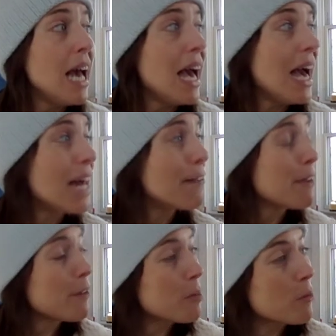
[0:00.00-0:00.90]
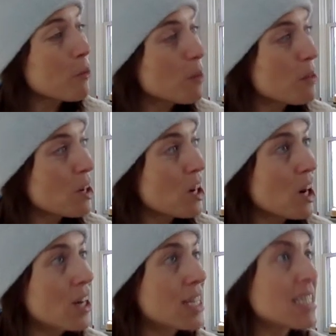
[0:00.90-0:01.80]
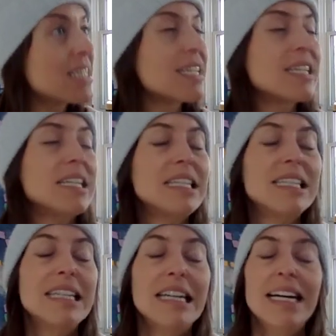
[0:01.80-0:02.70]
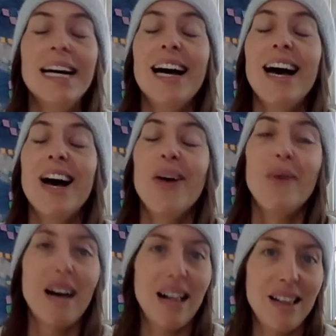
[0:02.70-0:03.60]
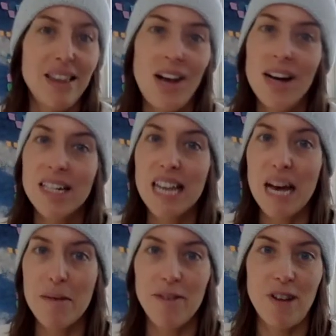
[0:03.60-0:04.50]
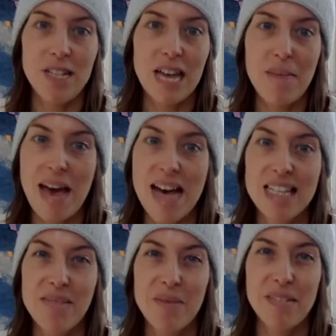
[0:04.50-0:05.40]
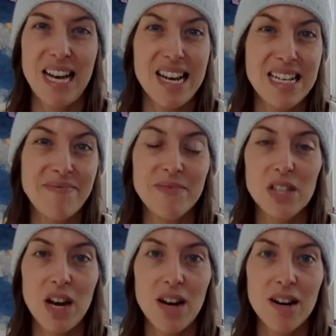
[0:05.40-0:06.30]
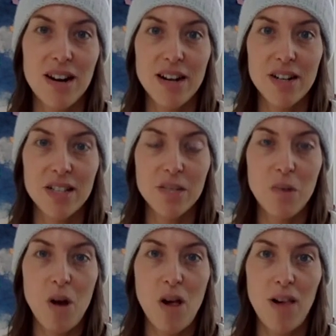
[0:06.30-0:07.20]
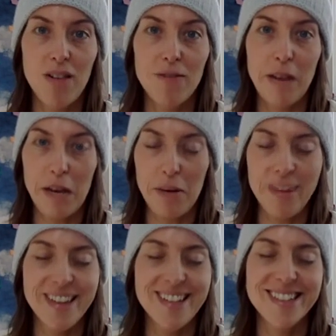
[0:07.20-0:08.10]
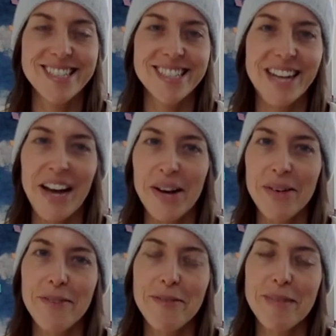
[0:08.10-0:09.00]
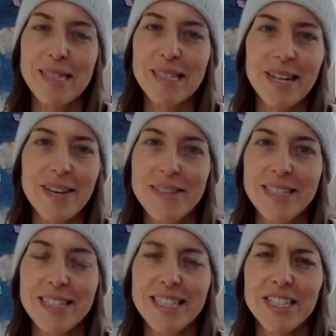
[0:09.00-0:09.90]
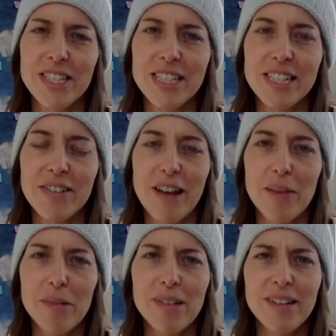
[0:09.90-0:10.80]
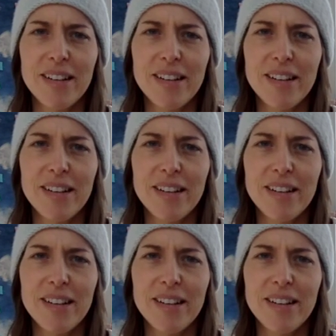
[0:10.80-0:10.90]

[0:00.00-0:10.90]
And a favorite performer or artist? Well, long time of all time has to be Madonna. Saw her on her small venue theater in Chicago a few months ago, and she's just incredible.